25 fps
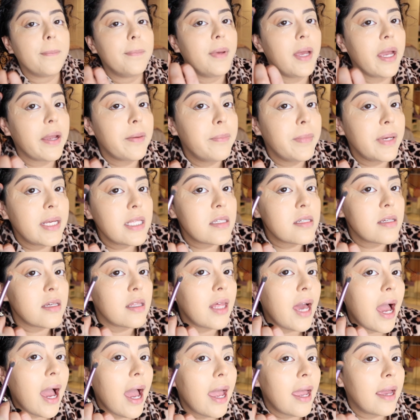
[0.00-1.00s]
pigment to
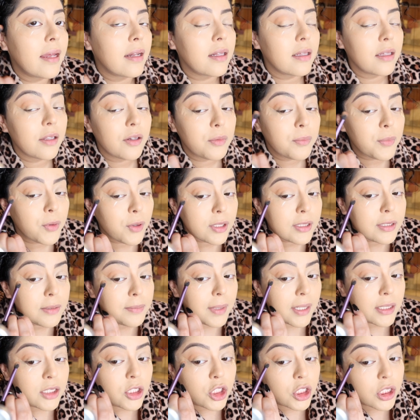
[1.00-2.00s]
that and a little more
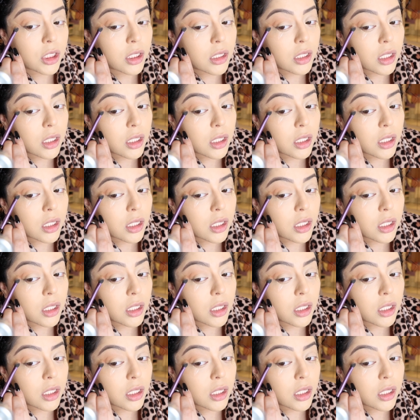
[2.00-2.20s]
dimension.